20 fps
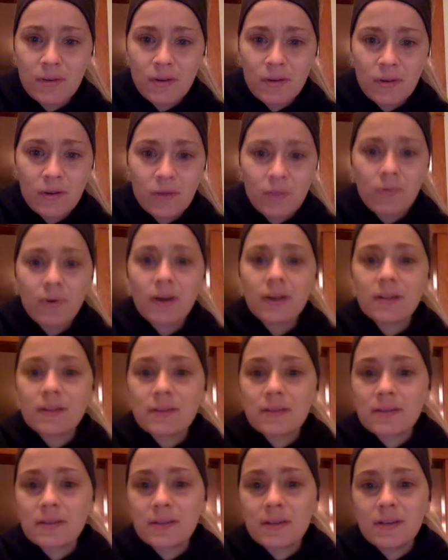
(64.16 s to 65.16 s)
Who
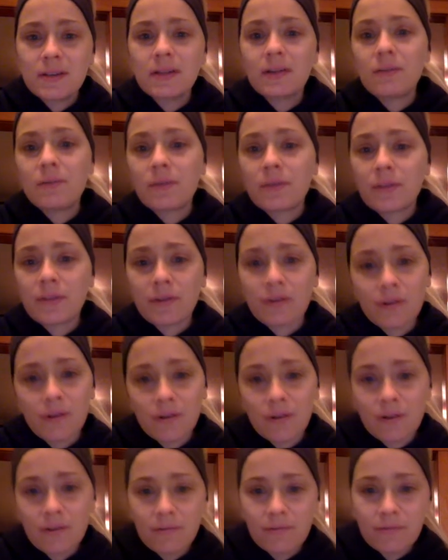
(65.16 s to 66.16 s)
wants to deal with the
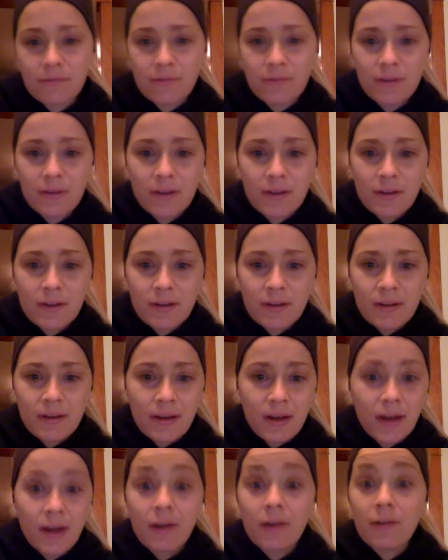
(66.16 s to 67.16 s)
hurt of
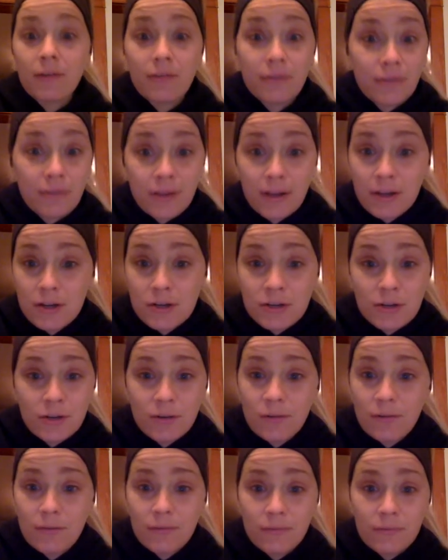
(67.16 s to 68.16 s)
a health
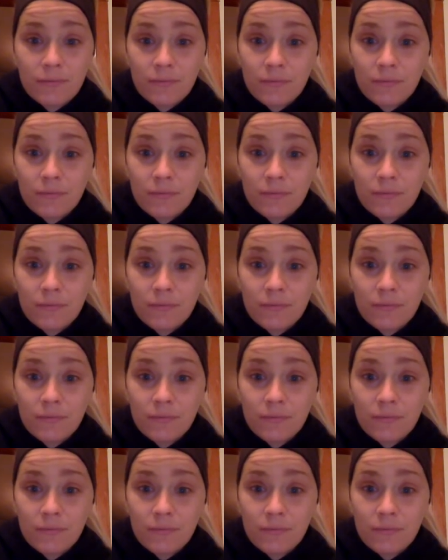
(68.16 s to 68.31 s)
issue?